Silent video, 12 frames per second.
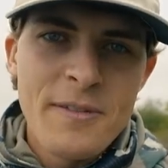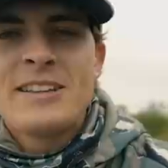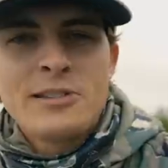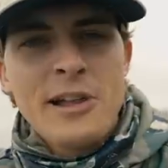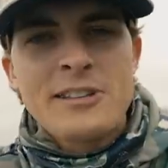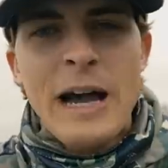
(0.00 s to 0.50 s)

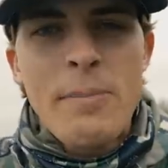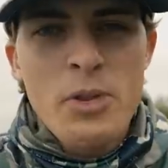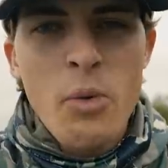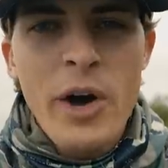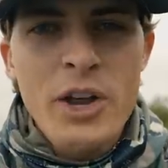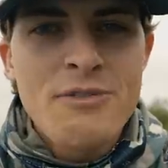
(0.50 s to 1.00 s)
So let's hop on
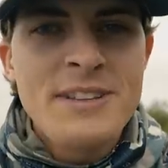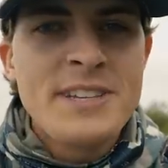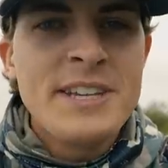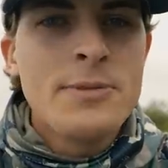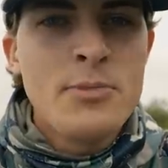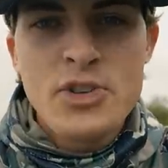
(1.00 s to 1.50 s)
the water and
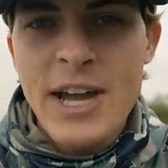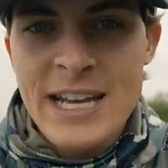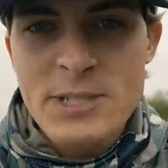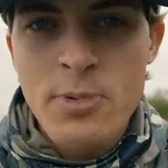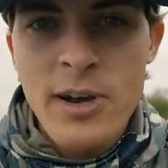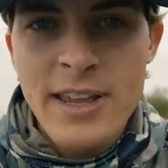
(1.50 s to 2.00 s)
see some
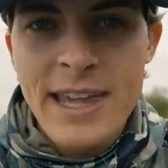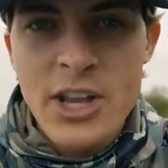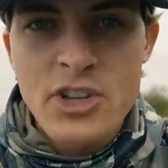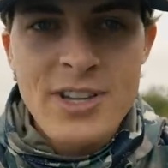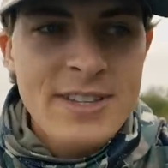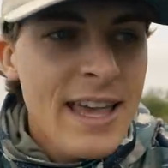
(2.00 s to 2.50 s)
shad spawn
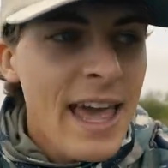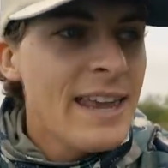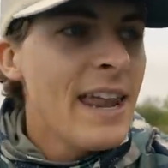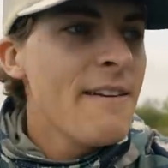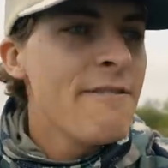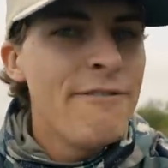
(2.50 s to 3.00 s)
catches
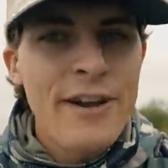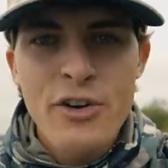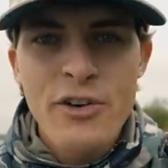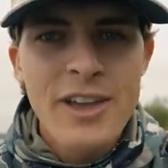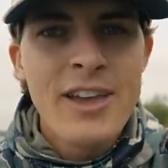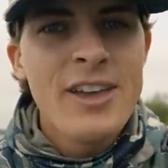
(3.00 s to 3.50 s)
in a
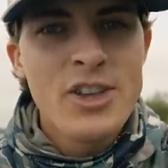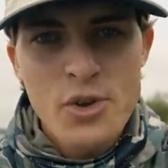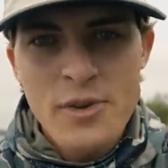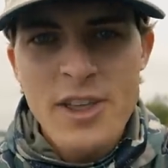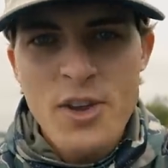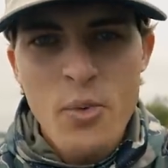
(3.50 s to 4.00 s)
very
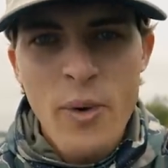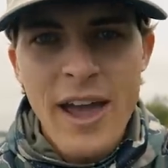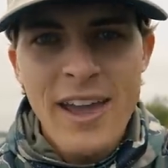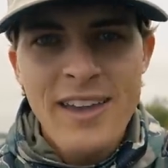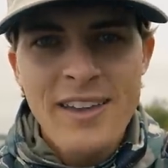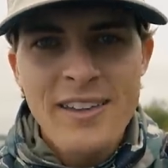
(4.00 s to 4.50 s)
unique way.